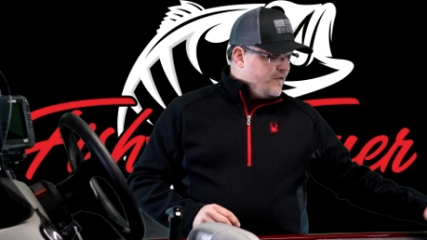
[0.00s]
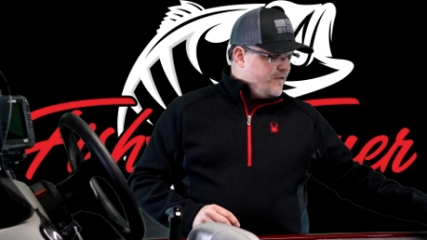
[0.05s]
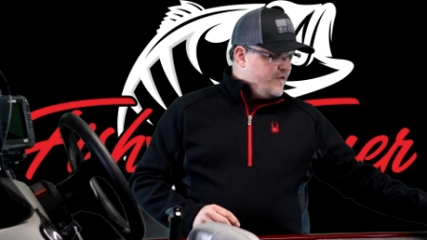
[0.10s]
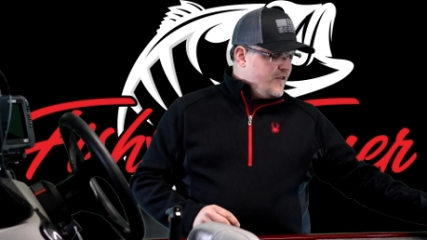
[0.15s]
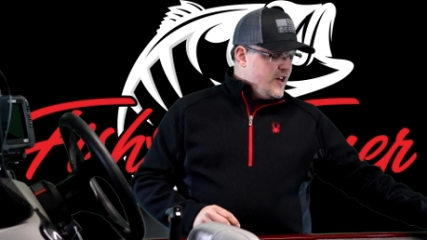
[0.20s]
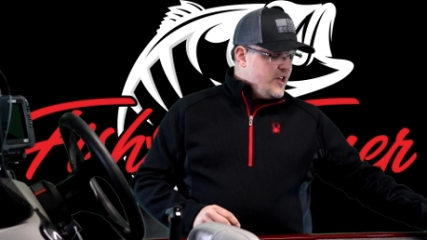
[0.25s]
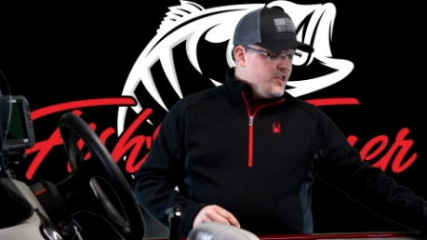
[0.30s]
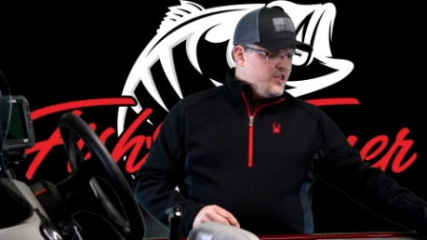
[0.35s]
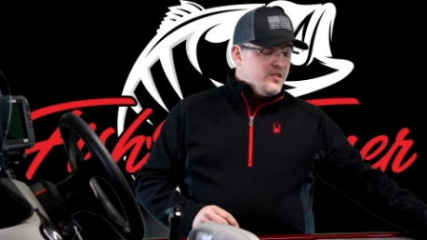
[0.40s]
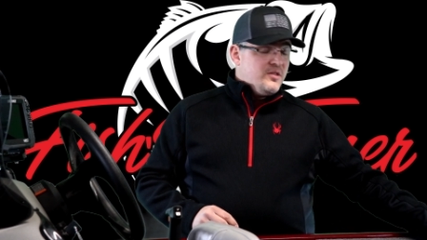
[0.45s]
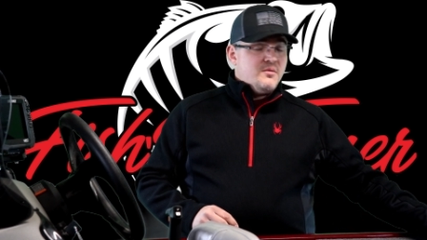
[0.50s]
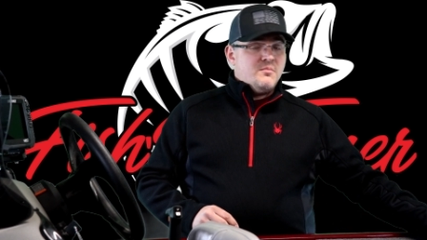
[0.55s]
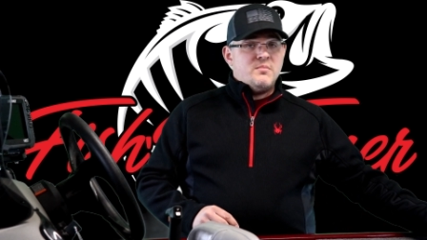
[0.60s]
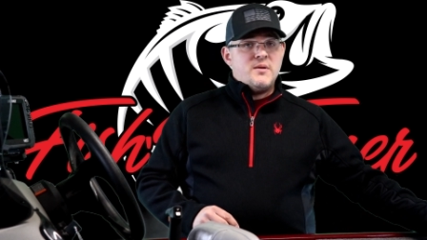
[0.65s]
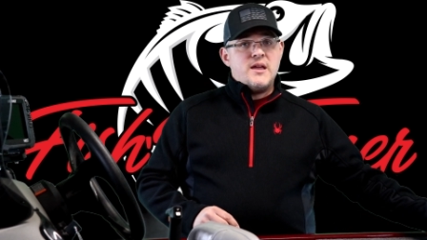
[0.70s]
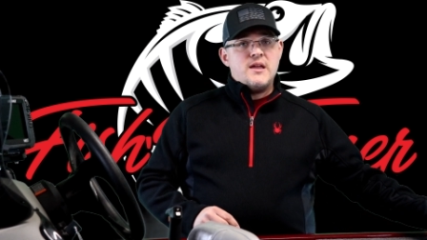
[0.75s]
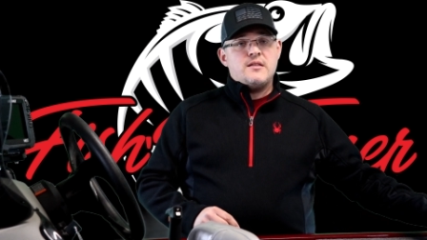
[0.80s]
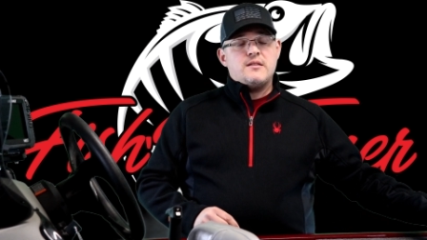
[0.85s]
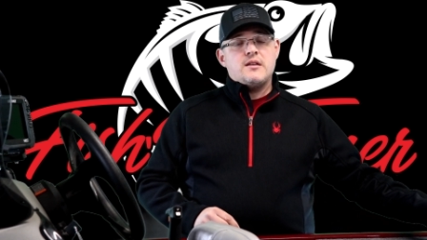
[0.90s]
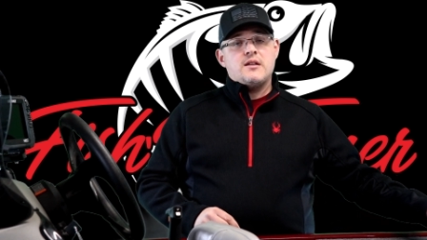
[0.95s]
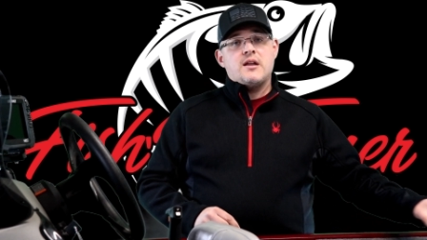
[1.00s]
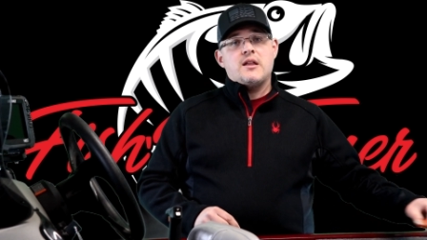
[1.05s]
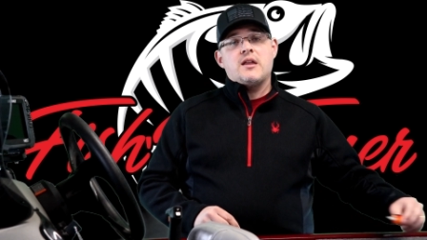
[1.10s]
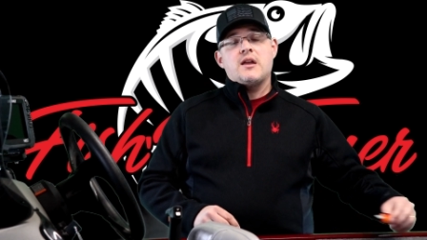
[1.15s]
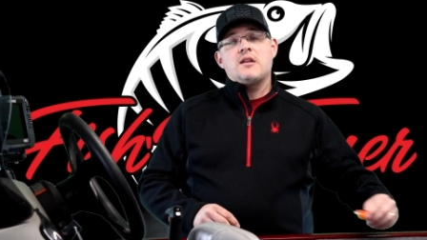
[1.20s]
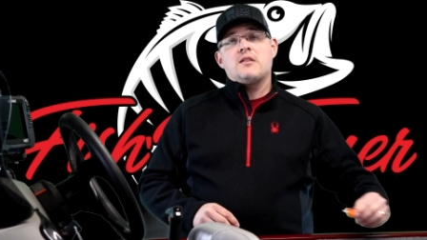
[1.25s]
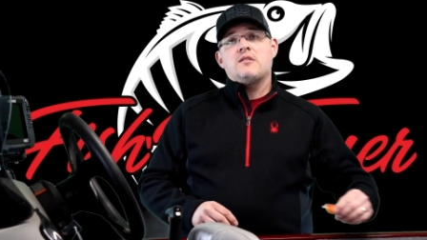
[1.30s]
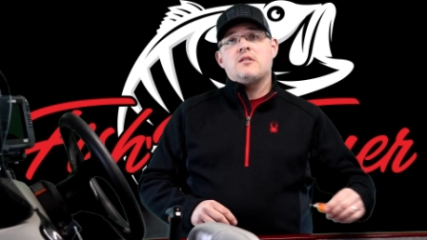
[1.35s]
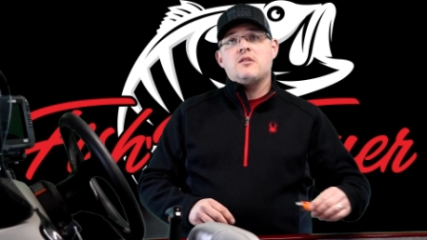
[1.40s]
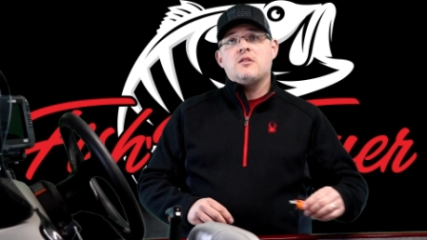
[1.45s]
fifth bait that I
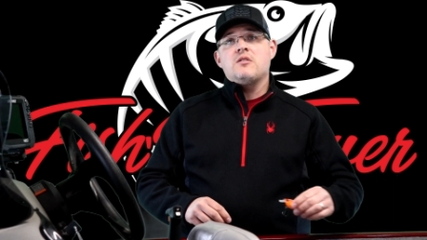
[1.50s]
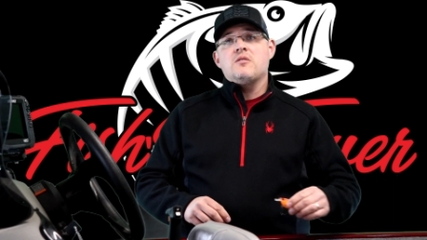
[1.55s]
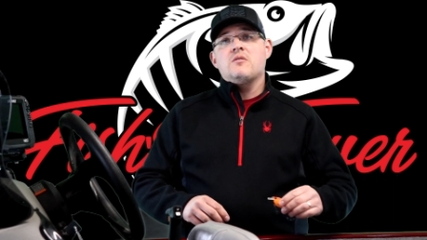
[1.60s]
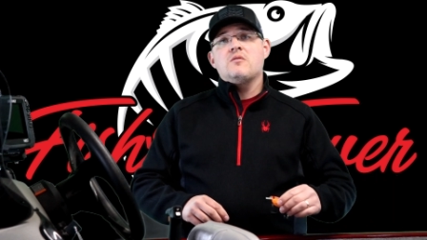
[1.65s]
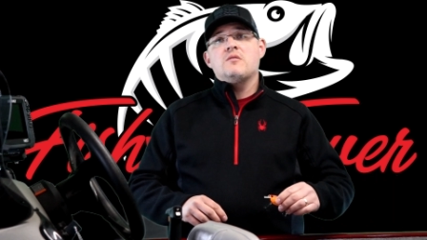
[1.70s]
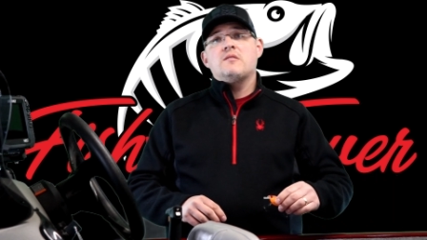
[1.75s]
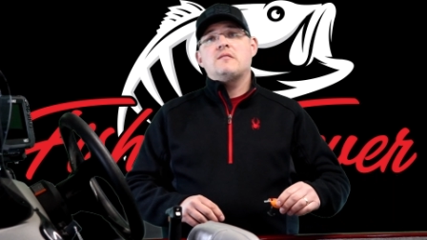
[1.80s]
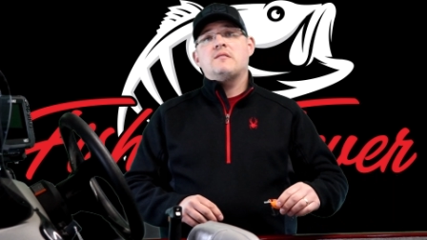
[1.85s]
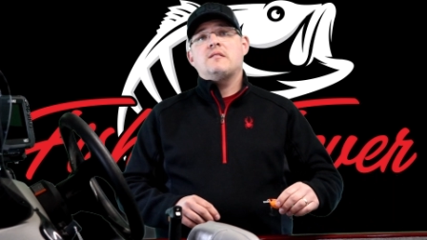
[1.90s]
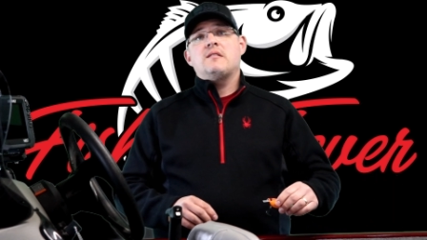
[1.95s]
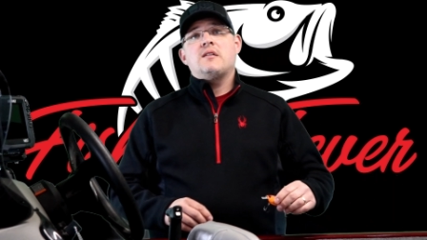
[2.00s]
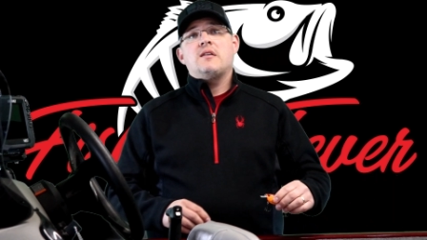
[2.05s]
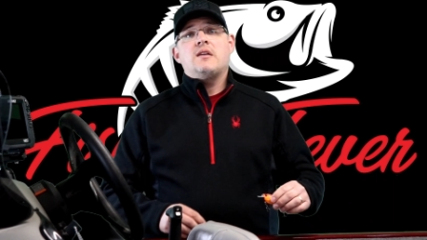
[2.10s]
like to use